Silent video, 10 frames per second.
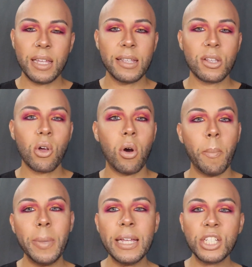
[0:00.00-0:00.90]
and it's
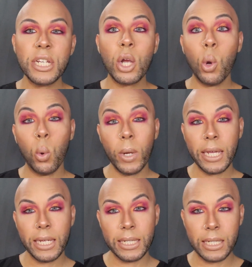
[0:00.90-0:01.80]
called Peachy
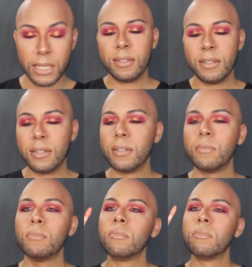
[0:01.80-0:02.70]
Queen.
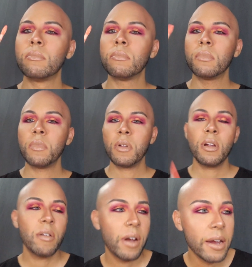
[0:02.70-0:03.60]

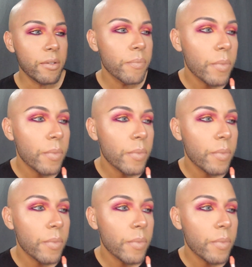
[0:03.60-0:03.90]
All right.